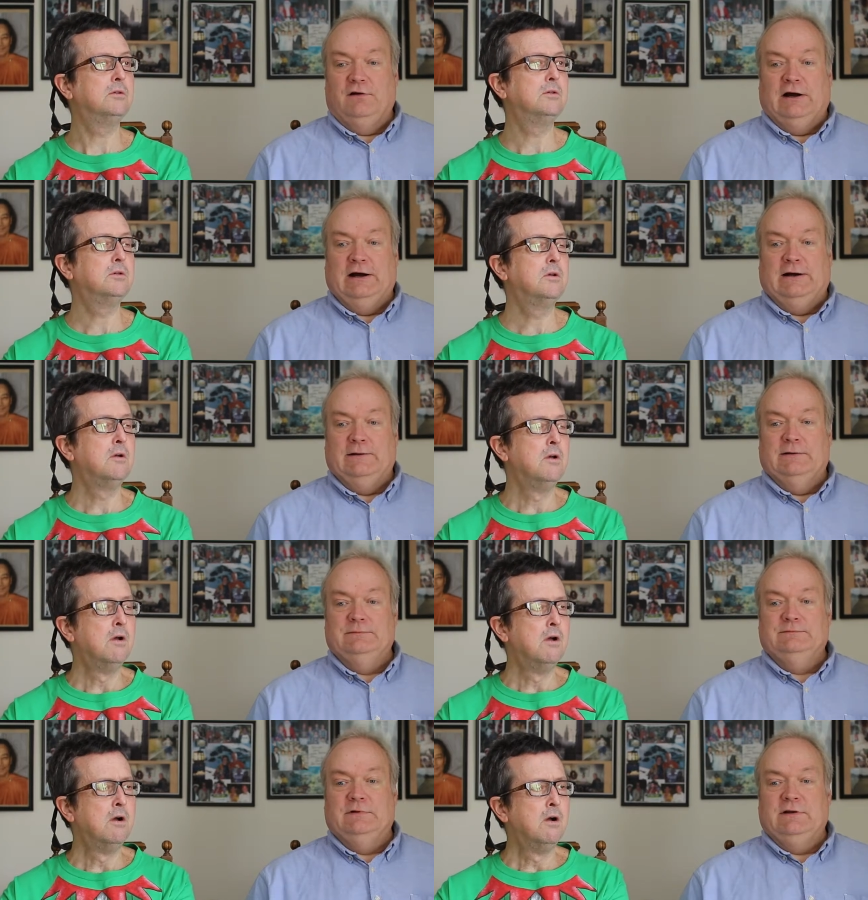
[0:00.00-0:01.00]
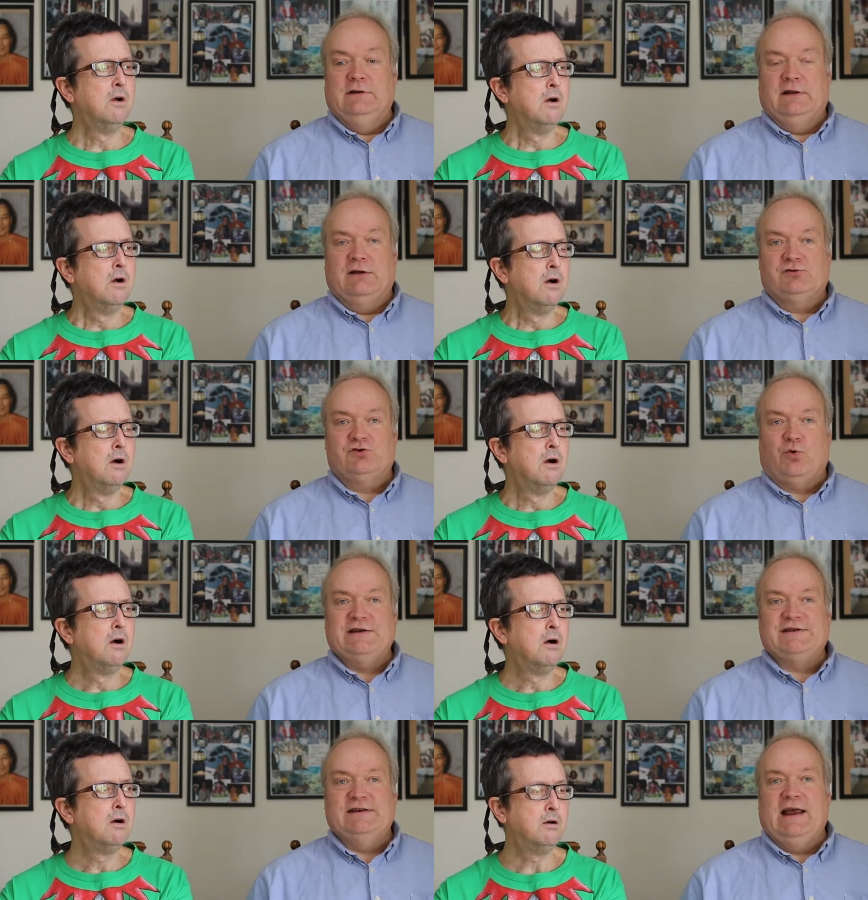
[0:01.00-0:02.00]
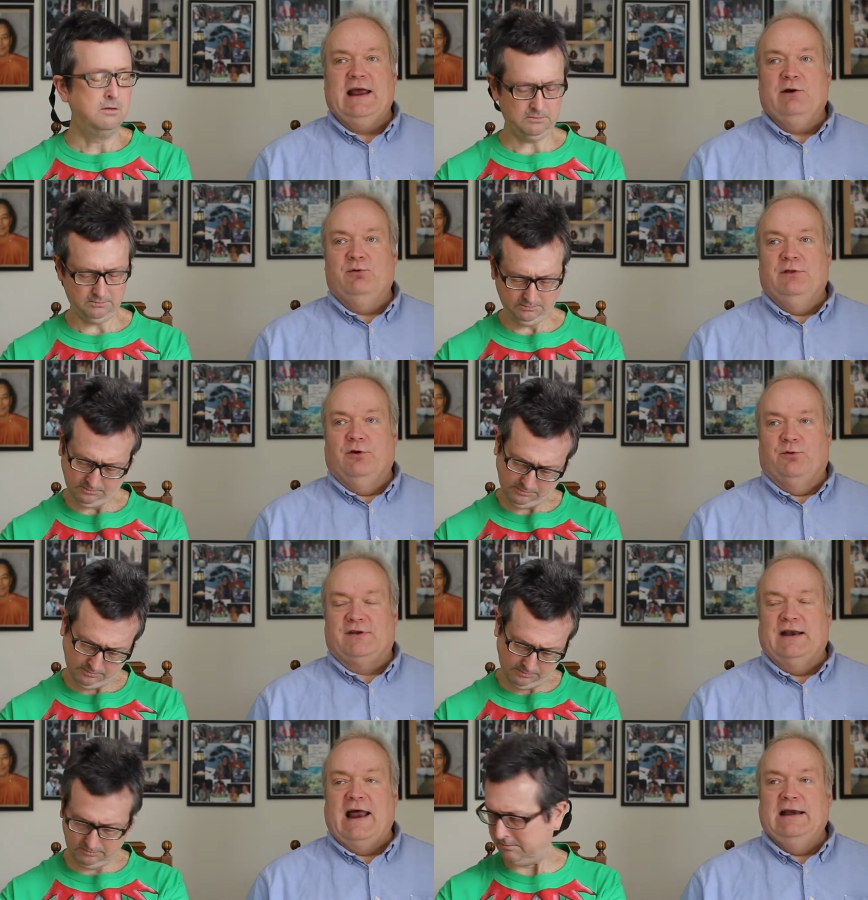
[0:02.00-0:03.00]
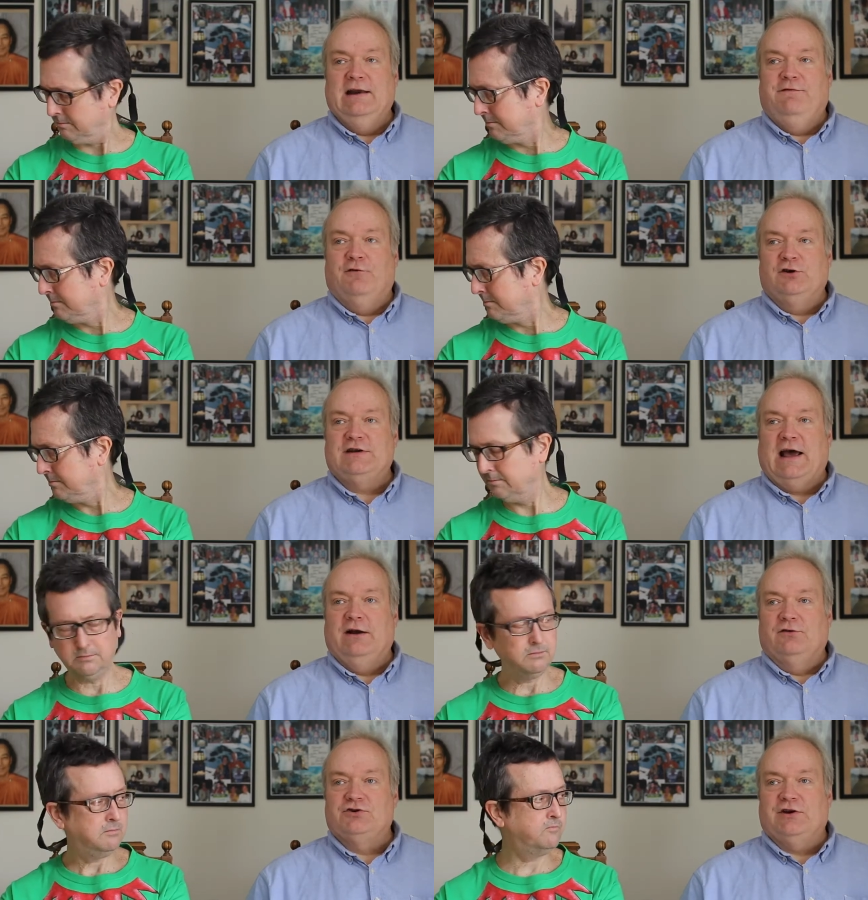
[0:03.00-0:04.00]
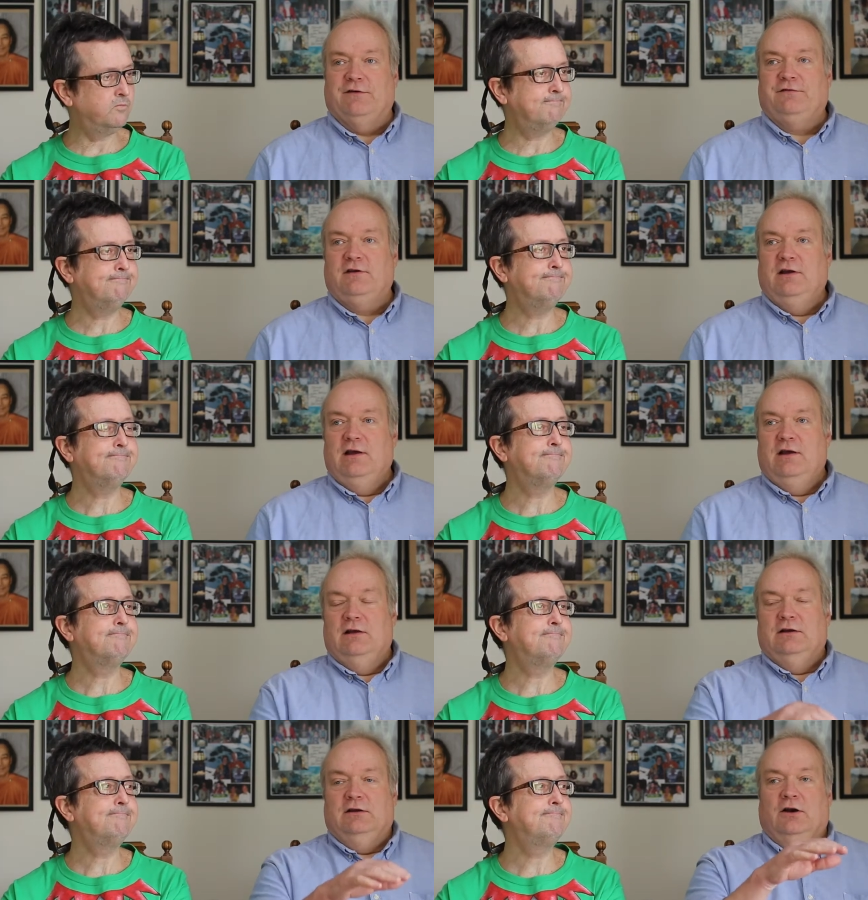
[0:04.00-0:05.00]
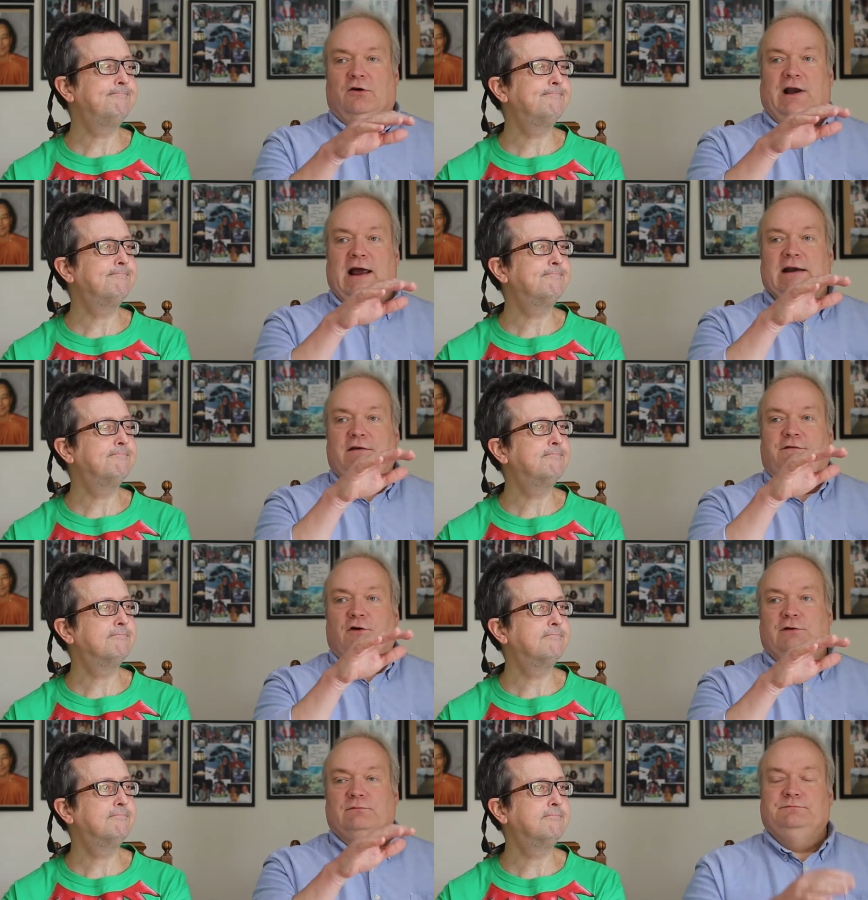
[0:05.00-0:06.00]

Speaker 1: Uh, that was twice a day. There was a 90 foot tidal shift you know, 90 foot